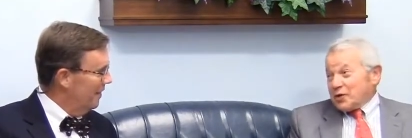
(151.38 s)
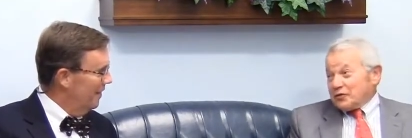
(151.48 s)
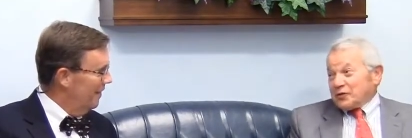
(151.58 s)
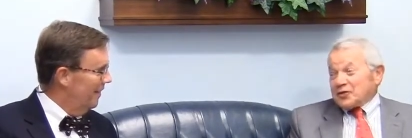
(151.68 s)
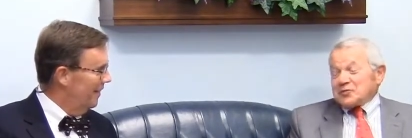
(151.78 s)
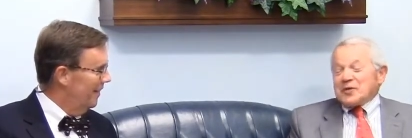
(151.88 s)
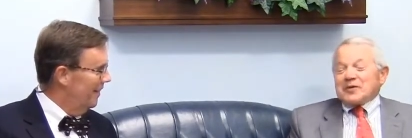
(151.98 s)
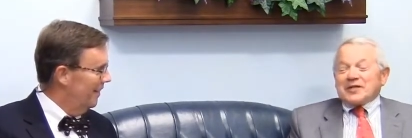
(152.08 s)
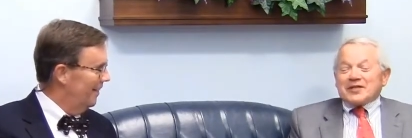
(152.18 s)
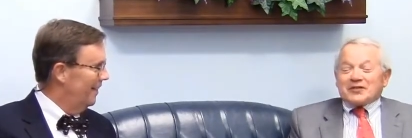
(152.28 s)
Speaker 1: a wonderful
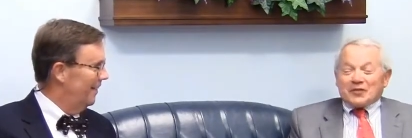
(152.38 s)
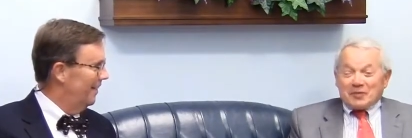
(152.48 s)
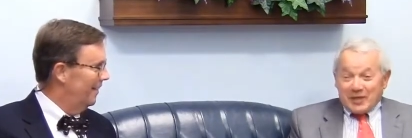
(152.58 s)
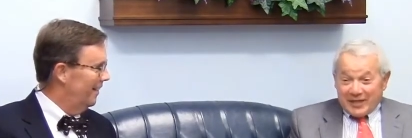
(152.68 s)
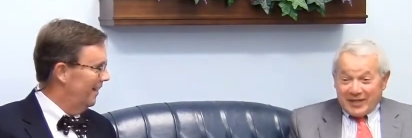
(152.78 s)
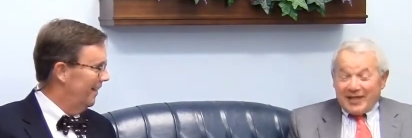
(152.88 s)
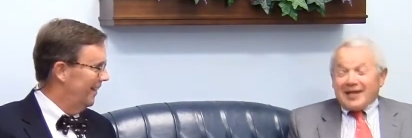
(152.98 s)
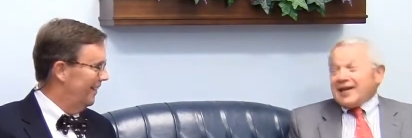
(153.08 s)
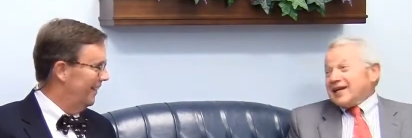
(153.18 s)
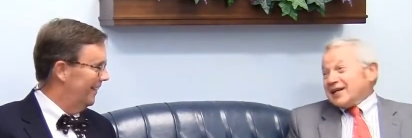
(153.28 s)
experience for me,
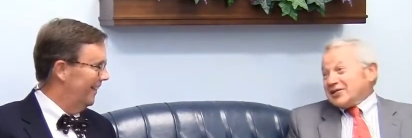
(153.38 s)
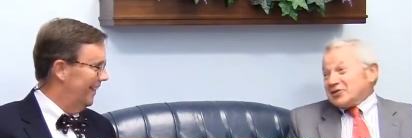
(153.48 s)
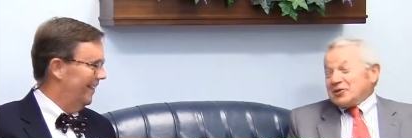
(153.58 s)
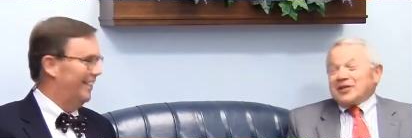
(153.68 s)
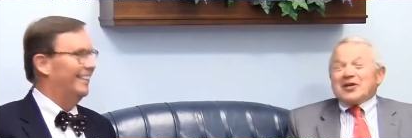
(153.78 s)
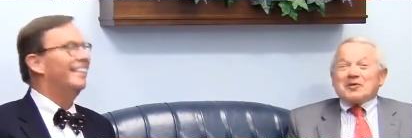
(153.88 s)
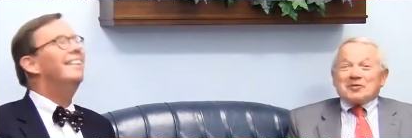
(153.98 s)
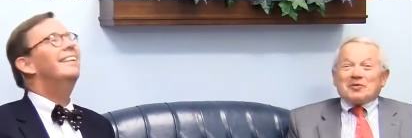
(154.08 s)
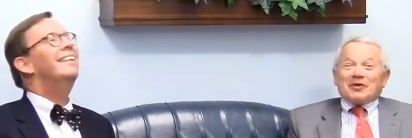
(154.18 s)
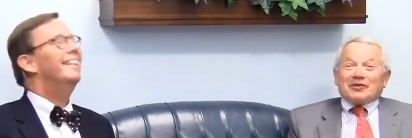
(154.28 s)
and I surely
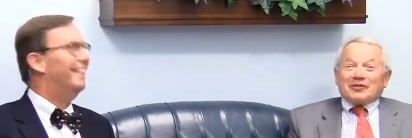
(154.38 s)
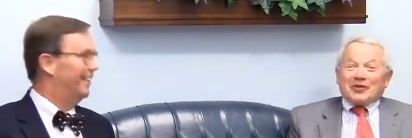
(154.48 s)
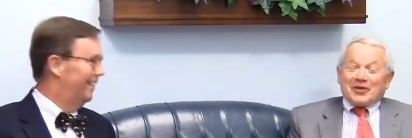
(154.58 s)
hope it was